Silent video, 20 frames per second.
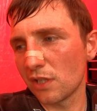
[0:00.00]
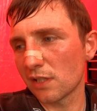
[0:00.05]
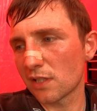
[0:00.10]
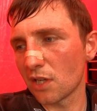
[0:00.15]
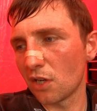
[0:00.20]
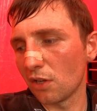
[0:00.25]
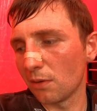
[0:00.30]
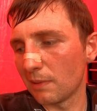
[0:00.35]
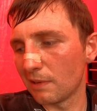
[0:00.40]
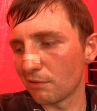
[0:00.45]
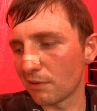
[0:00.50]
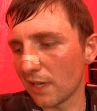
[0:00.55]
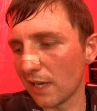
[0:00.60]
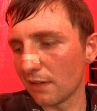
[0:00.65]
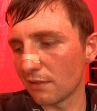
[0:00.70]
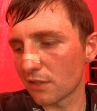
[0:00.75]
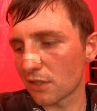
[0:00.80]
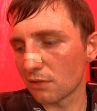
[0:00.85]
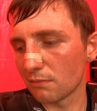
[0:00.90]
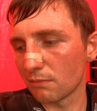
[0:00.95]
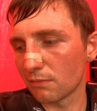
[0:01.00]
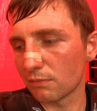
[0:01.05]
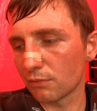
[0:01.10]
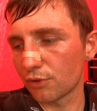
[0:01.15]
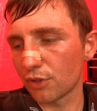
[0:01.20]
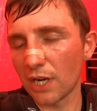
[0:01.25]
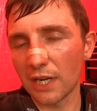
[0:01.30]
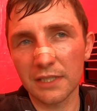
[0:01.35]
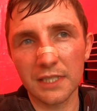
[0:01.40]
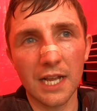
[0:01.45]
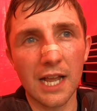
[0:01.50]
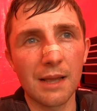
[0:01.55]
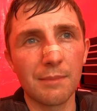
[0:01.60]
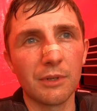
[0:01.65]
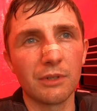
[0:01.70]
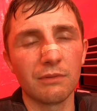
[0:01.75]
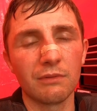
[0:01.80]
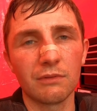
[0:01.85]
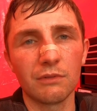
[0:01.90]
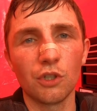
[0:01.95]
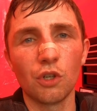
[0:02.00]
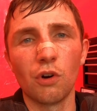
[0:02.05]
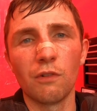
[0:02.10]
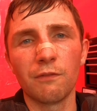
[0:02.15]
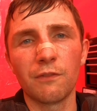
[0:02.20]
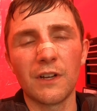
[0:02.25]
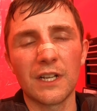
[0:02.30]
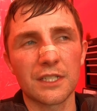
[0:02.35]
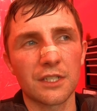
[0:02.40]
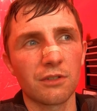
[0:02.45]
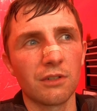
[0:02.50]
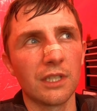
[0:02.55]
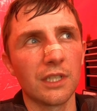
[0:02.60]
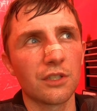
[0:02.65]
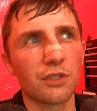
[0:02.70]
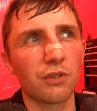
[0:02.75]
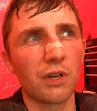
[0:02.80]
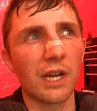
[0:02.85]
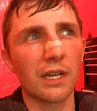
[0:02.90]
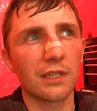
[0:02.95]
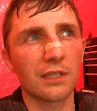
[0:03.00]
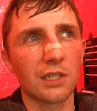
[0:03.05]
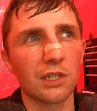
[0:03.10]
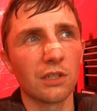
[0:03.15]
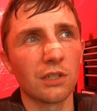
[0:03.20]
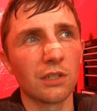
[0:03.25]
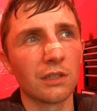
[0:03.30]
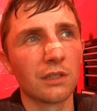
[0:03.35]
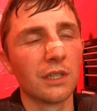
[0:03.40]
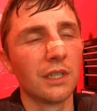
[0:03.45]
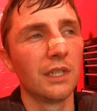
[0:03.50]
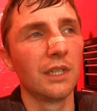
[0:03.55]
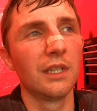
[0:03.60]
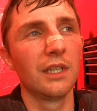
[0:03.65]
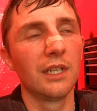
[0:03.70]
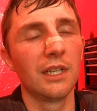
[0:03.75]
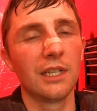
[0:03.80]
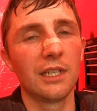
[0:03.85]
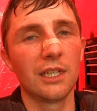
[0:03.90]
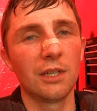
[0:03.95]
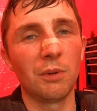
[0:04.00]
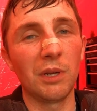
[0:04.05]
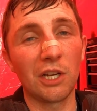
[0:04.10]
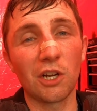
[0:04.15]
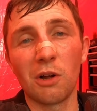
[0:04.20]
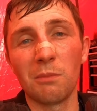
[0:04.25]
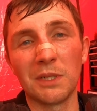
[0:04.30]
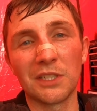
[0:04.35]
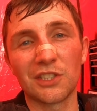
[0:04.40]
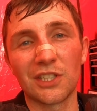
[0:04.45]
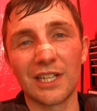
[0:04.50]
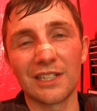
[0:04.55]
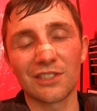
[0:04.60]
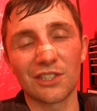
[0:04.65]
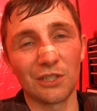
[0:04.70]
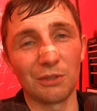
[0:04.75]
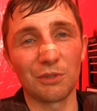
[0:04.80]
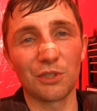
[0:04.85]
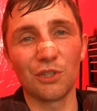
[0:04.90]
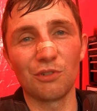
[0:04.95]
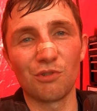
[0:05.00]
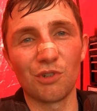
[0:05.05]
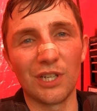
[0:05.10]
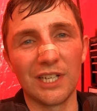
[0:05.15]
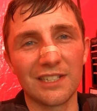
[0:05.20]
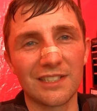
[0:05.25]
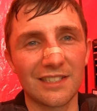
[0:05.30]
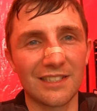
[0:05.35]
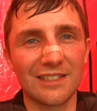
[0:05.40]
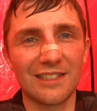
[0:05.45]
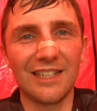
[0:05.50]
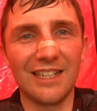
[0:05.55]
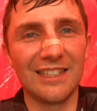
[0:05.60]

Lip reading: It's all about getting some track time and going faster at this track, so we accomplished that, so it was a good race.